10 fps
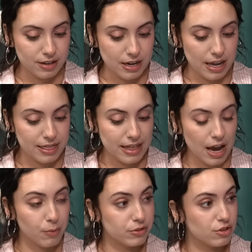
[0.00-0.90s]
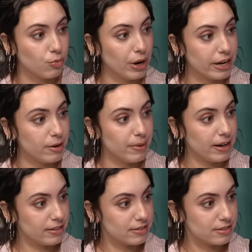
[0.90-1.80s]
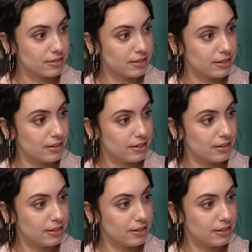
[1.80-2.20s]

and that was the random ass. And